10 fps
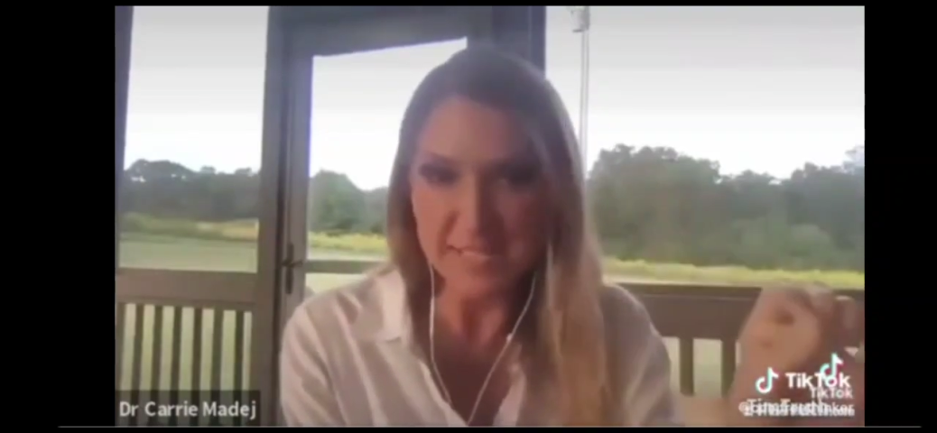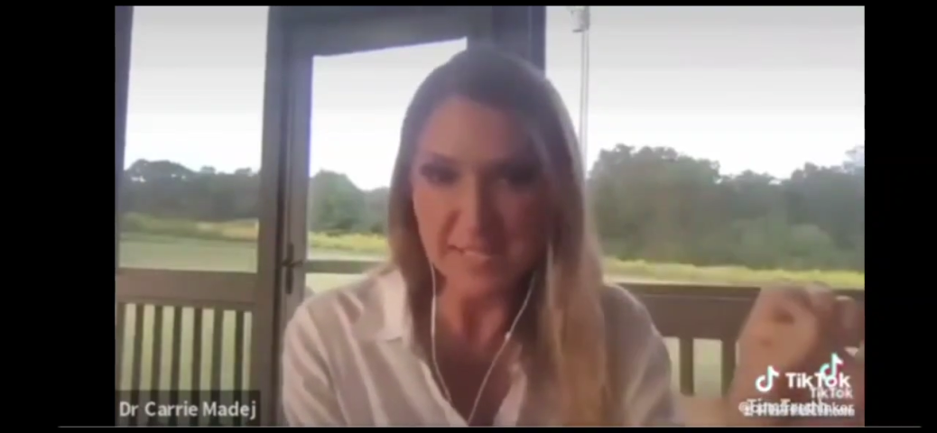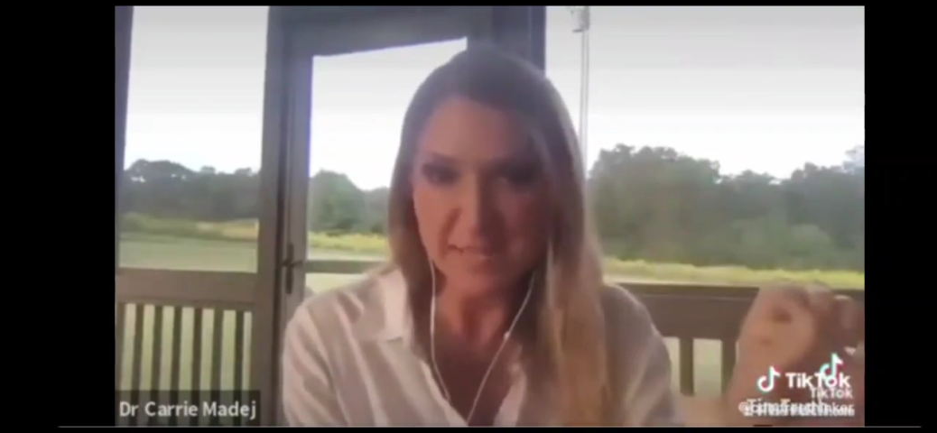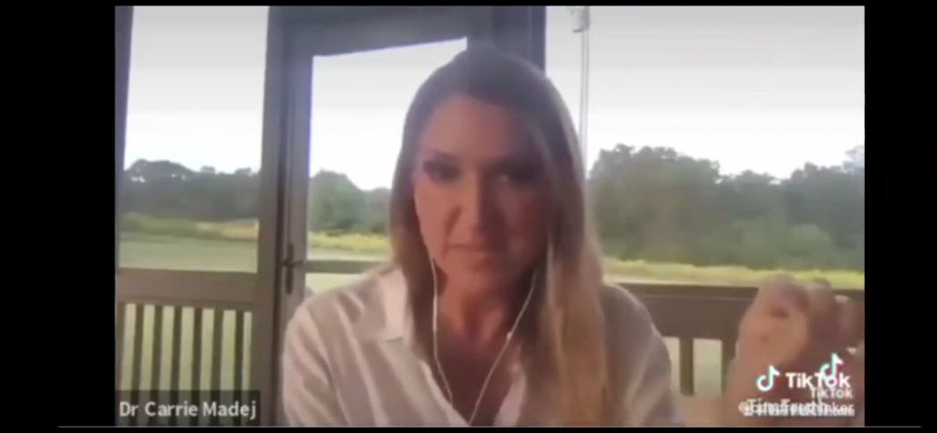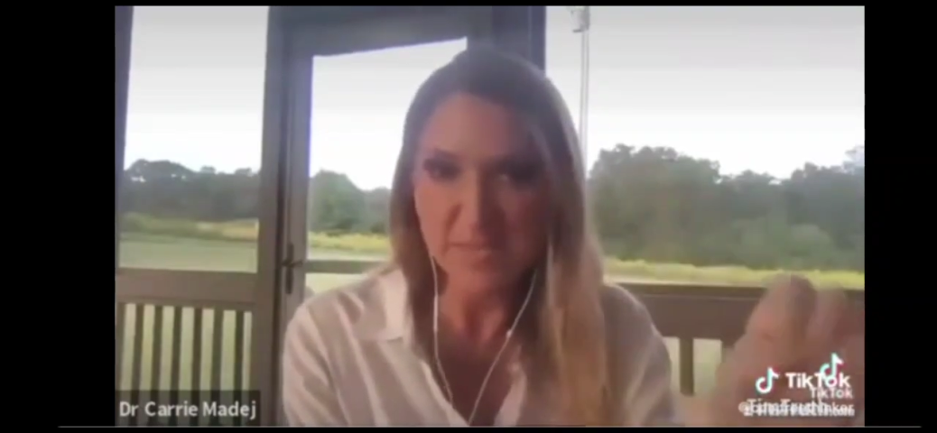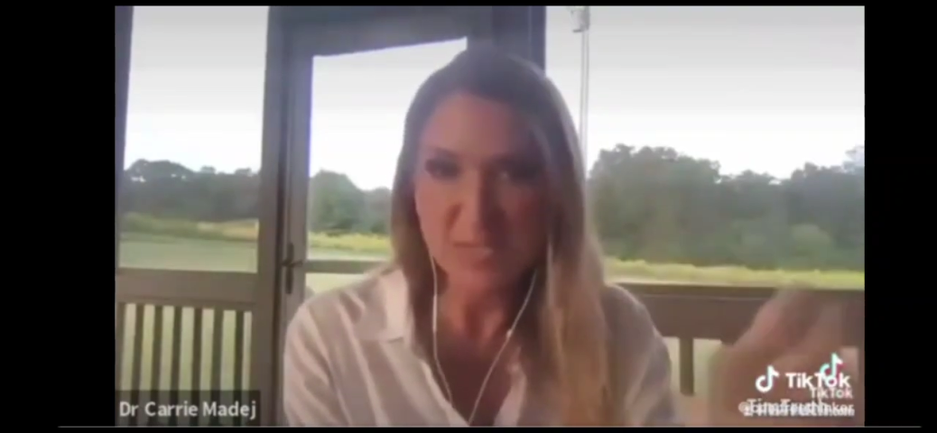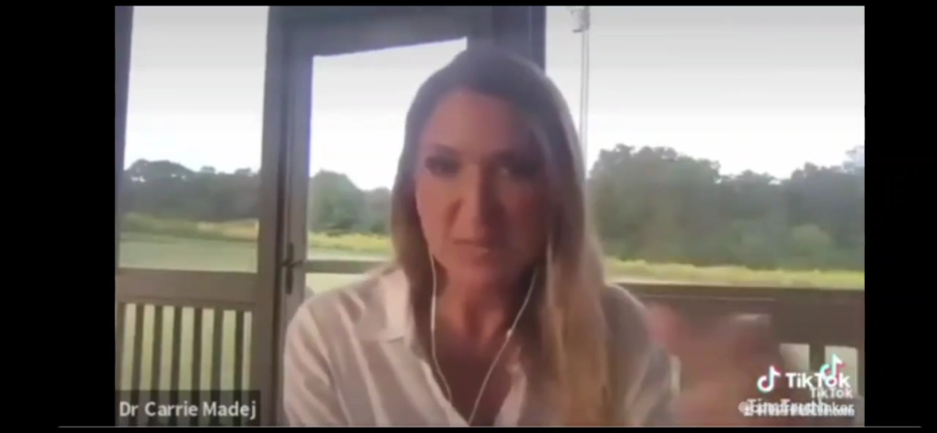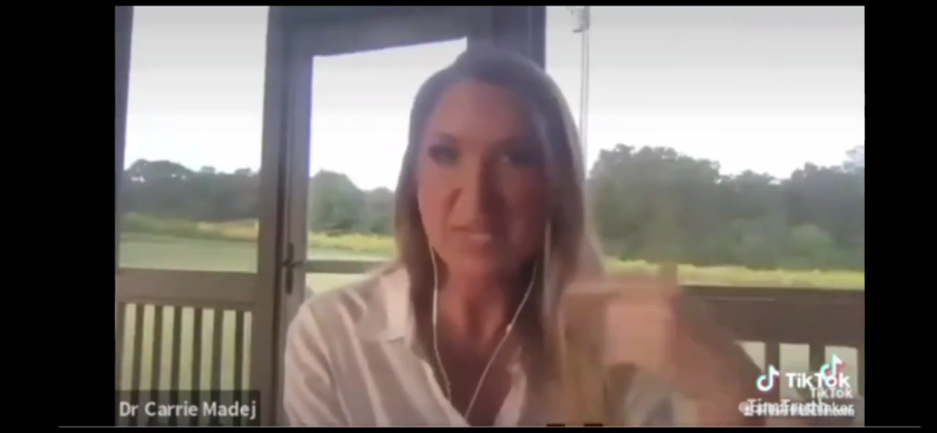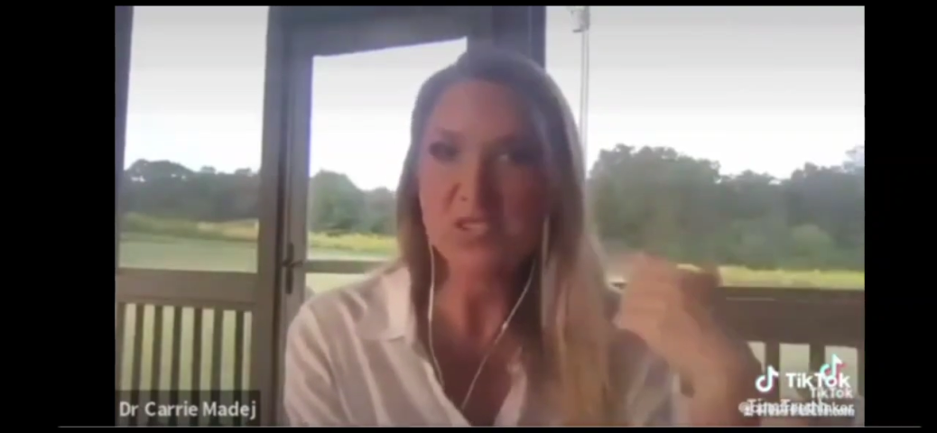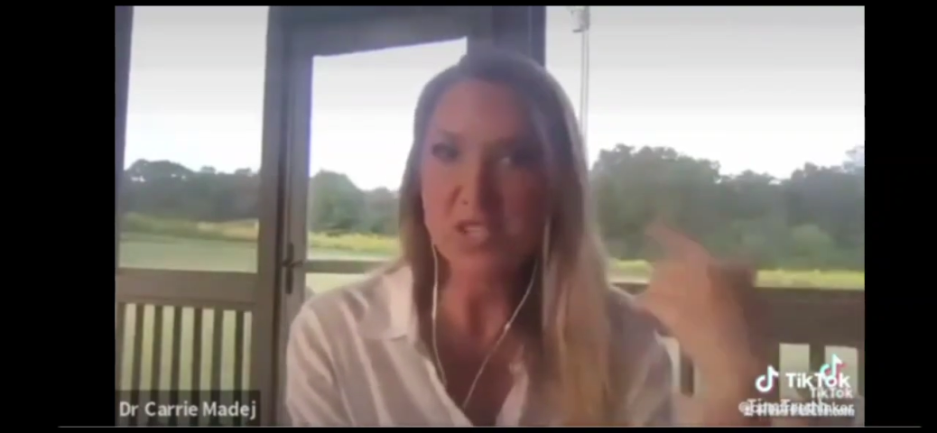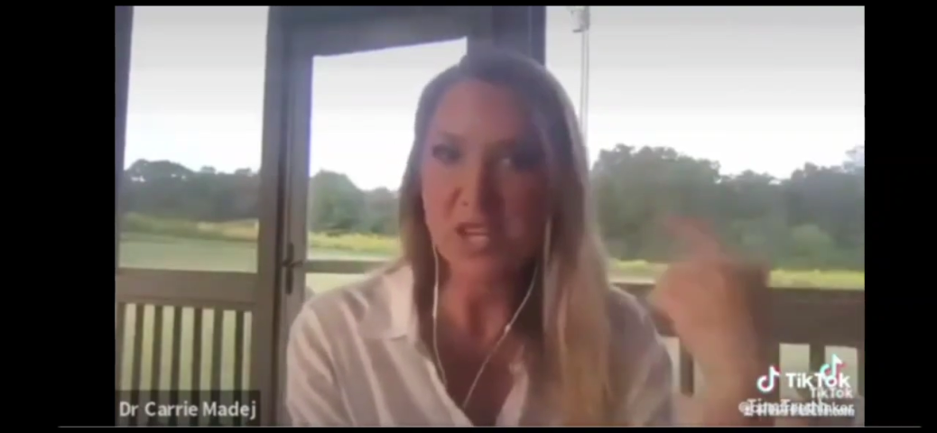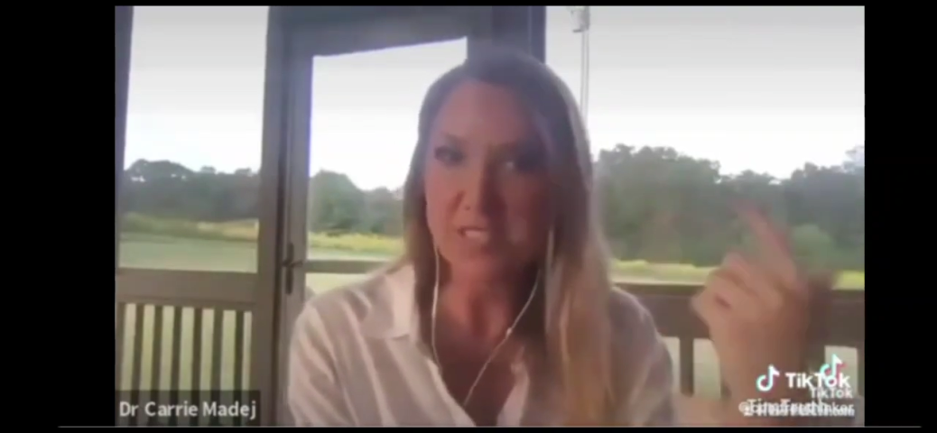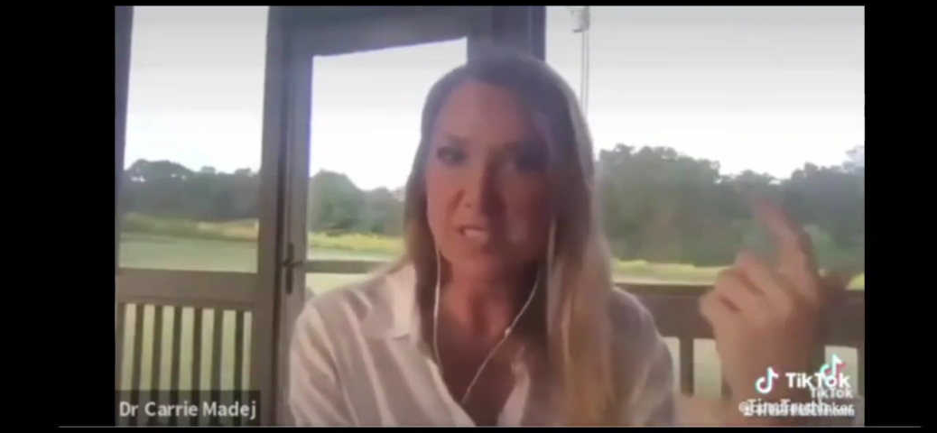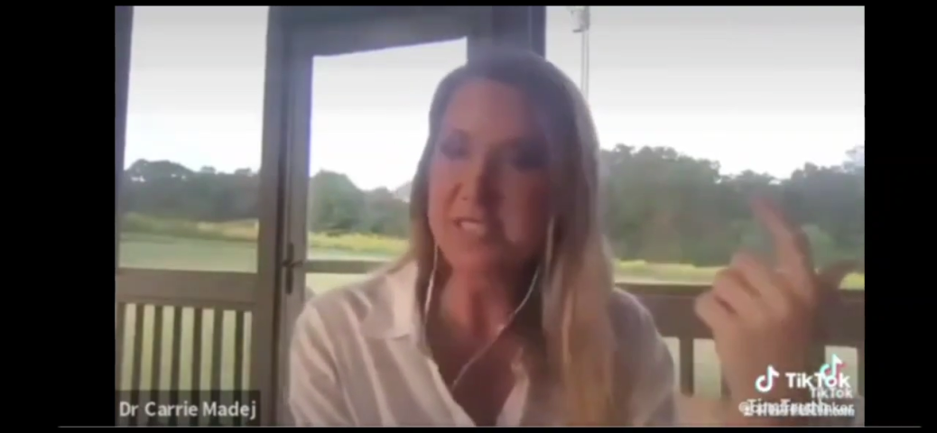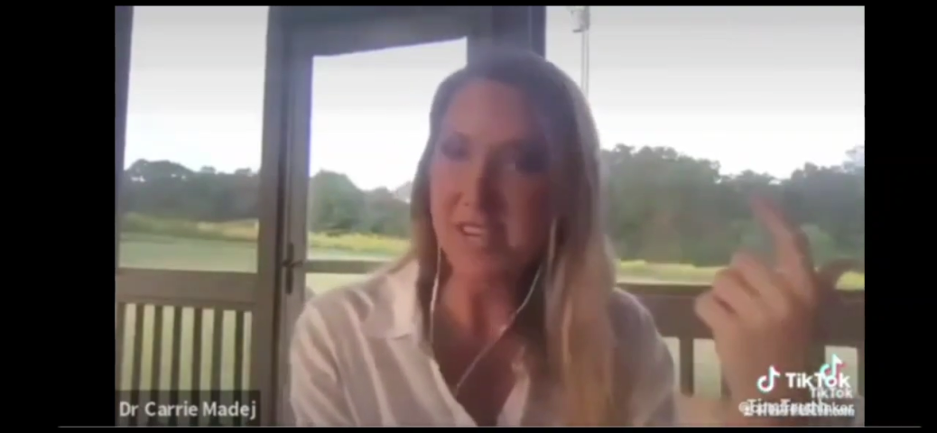to be injected inside
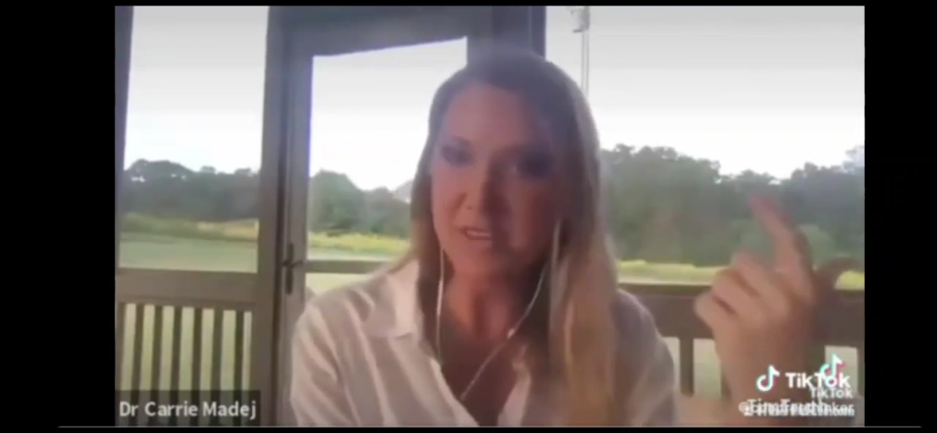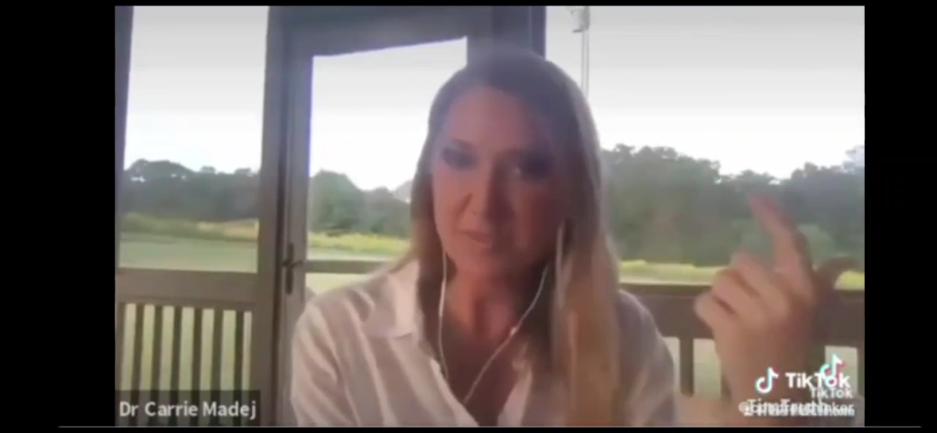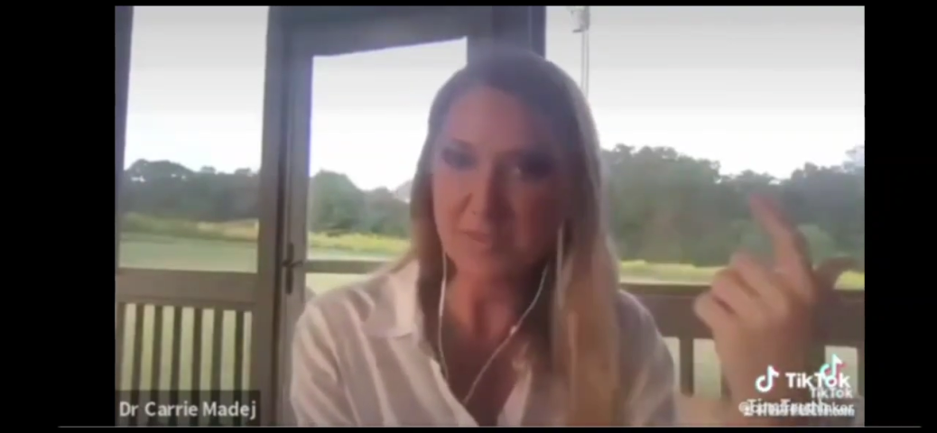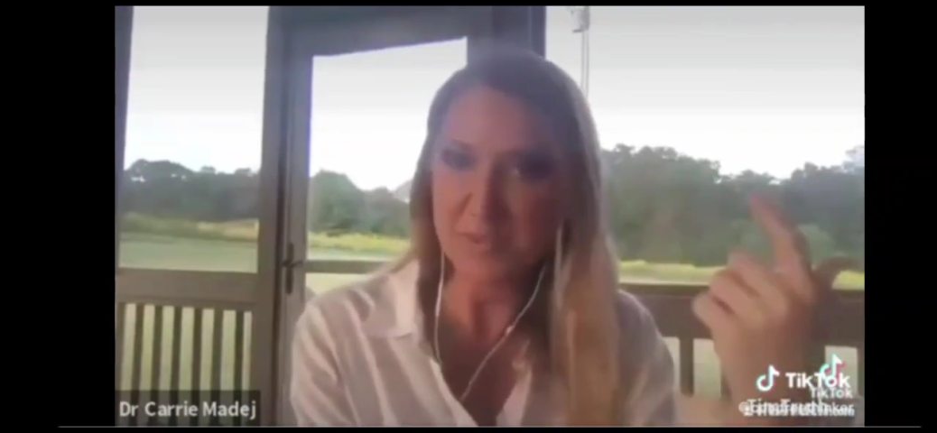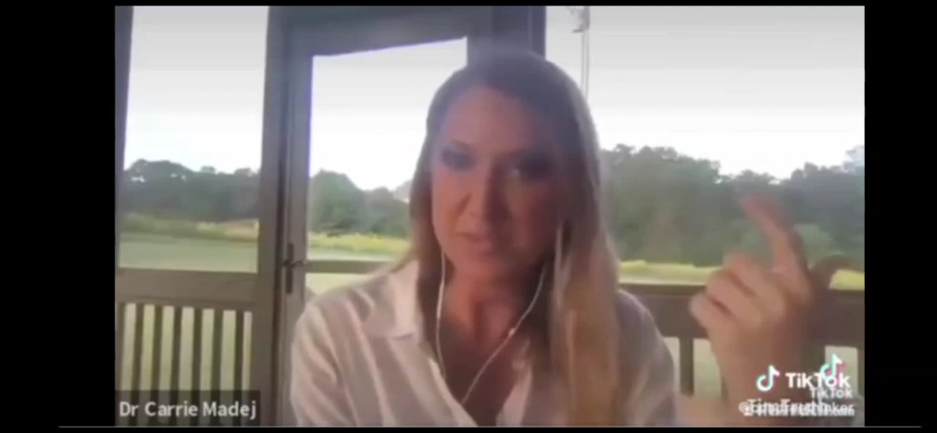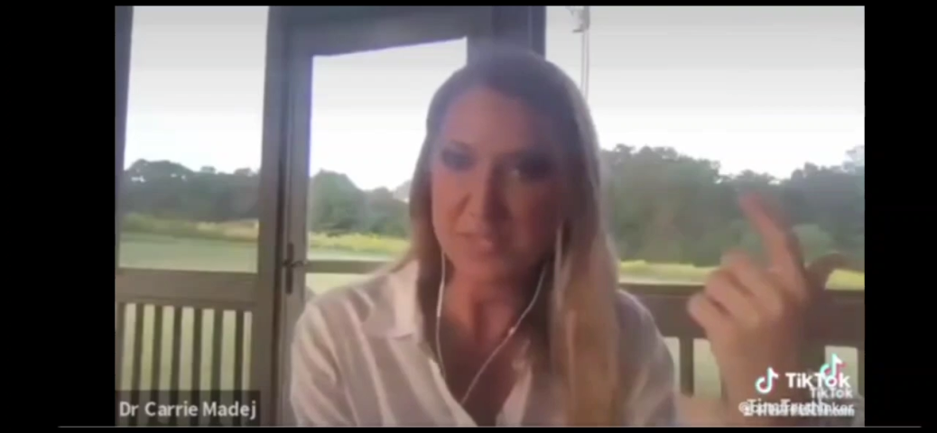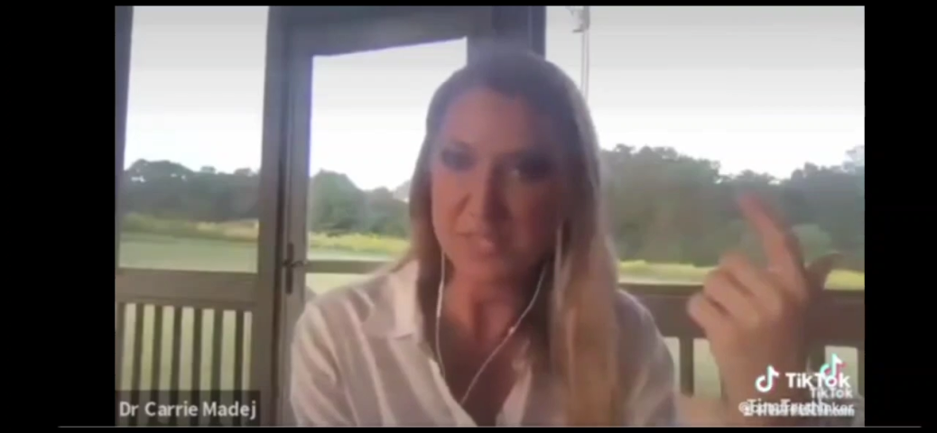of a person